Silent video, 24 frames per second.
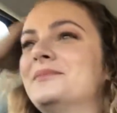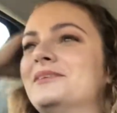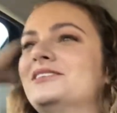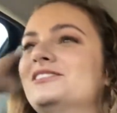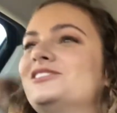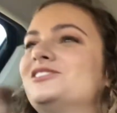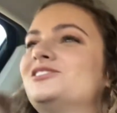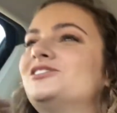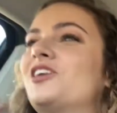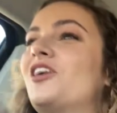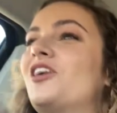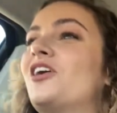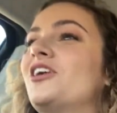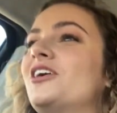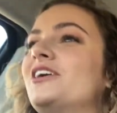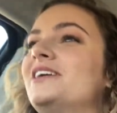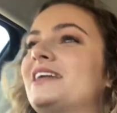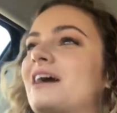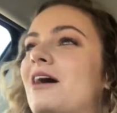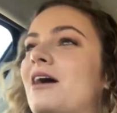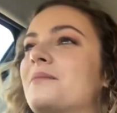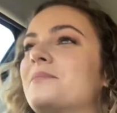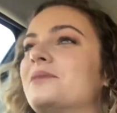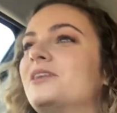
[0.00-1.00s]
So
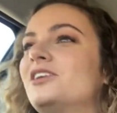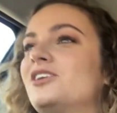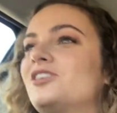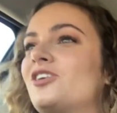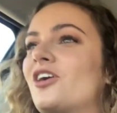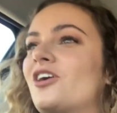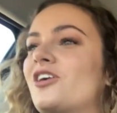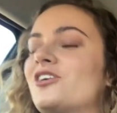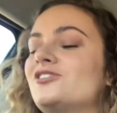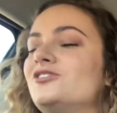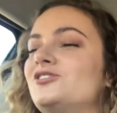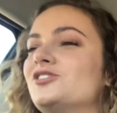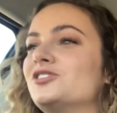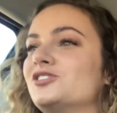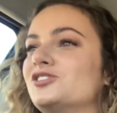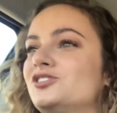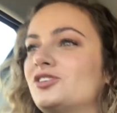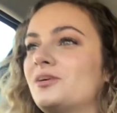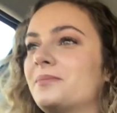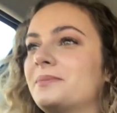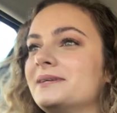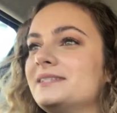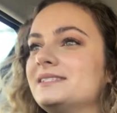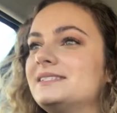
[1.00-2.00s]
now I'm gonna go to the
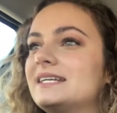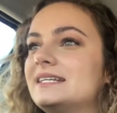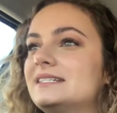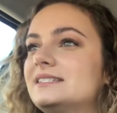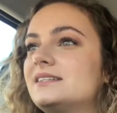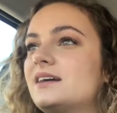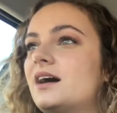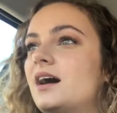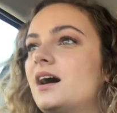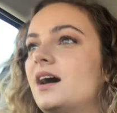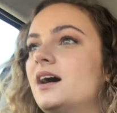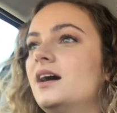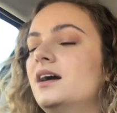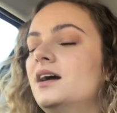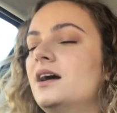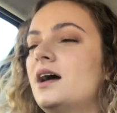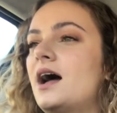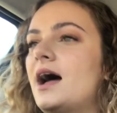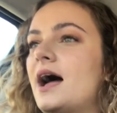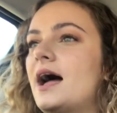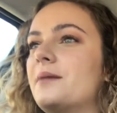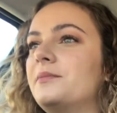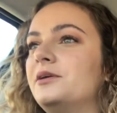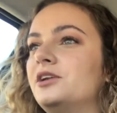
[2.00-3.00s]
shopping center.
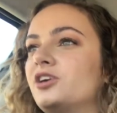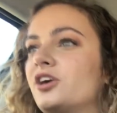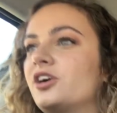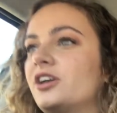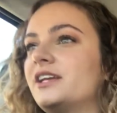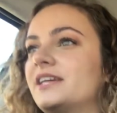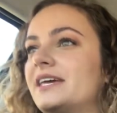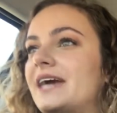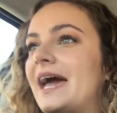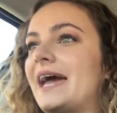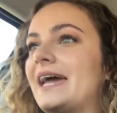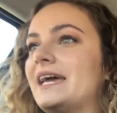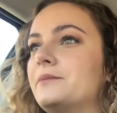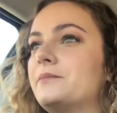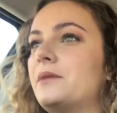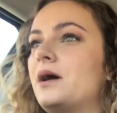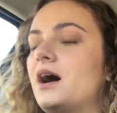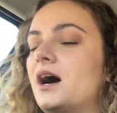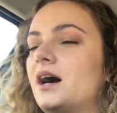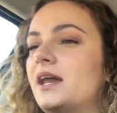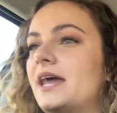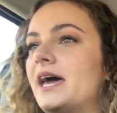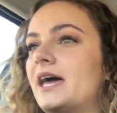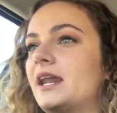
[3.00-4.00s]
I'm gonna go to
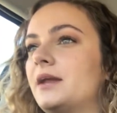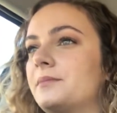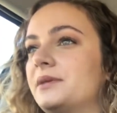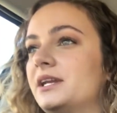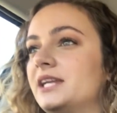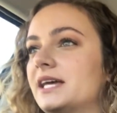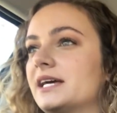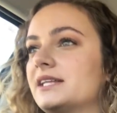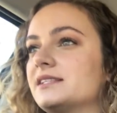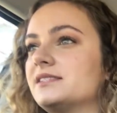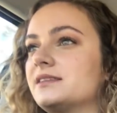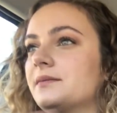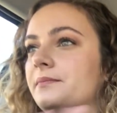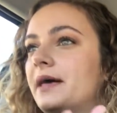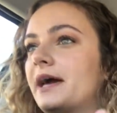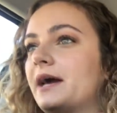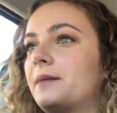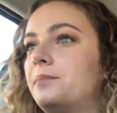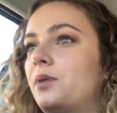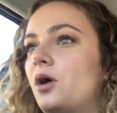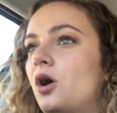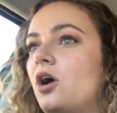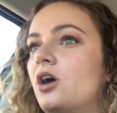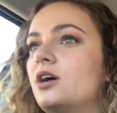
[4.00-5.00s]
Kmart and I'm gonna get some like
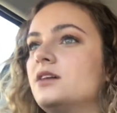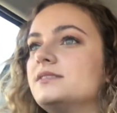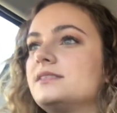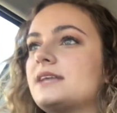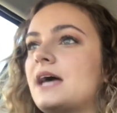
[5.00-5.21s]
pots.